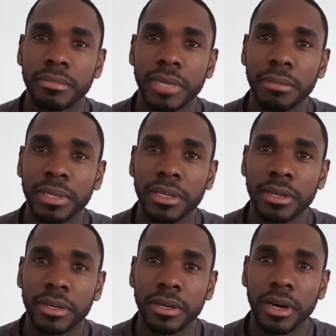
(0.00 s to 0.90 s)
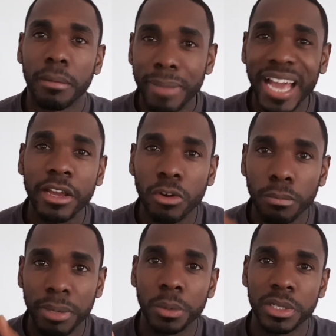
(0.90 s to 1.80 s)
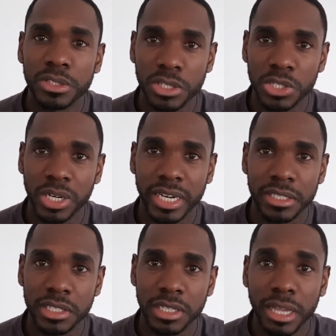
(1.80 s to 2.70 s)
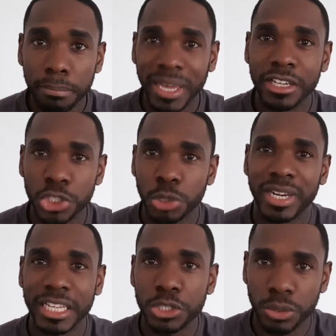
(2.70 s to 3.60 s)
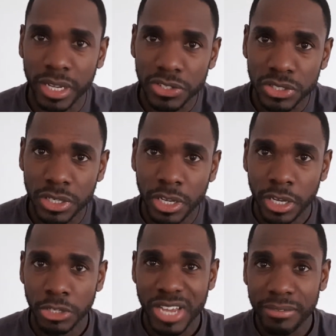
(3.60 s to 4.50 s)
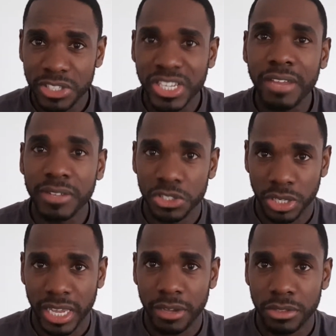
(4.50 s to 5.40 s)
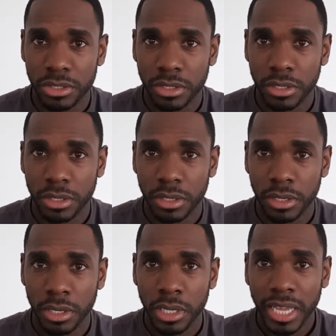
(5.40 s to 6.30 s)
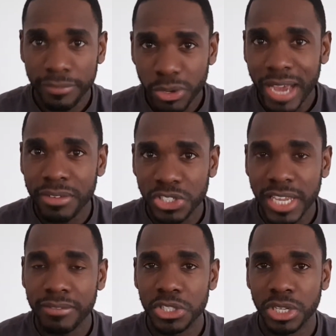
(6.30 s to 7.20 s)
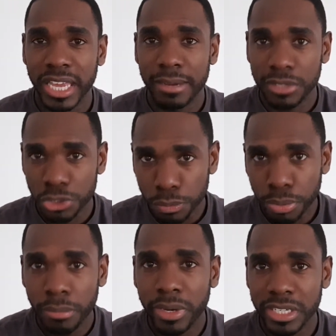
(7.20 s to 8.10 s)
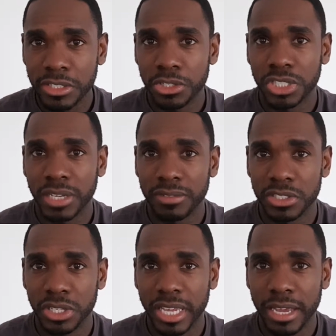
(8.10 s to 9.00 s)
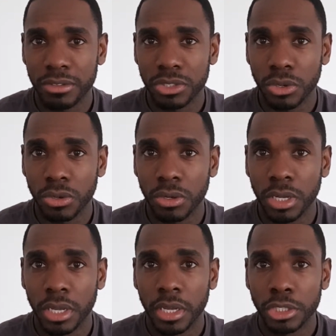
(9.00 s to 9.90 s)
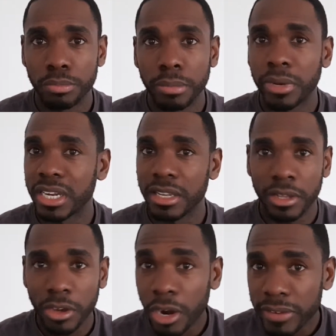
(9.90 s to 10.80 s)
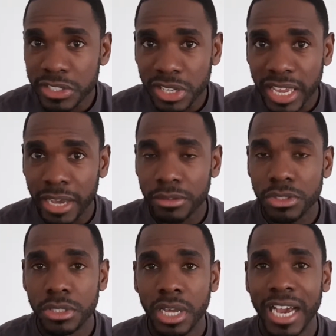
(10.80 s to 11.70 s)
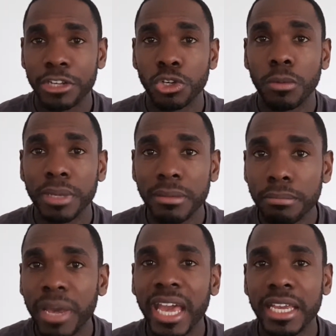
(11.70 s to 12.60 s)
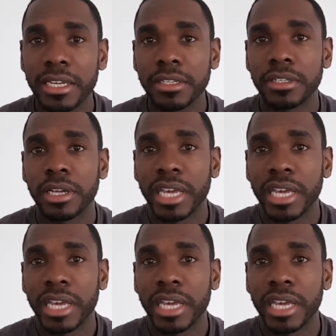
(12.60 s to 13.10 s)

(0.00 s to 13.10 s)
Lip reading: maybe a bank or building society that pays you an interest. You have a savings account. If you have a savings account and you put money in your savings account, or you put money in a current account and you're being paid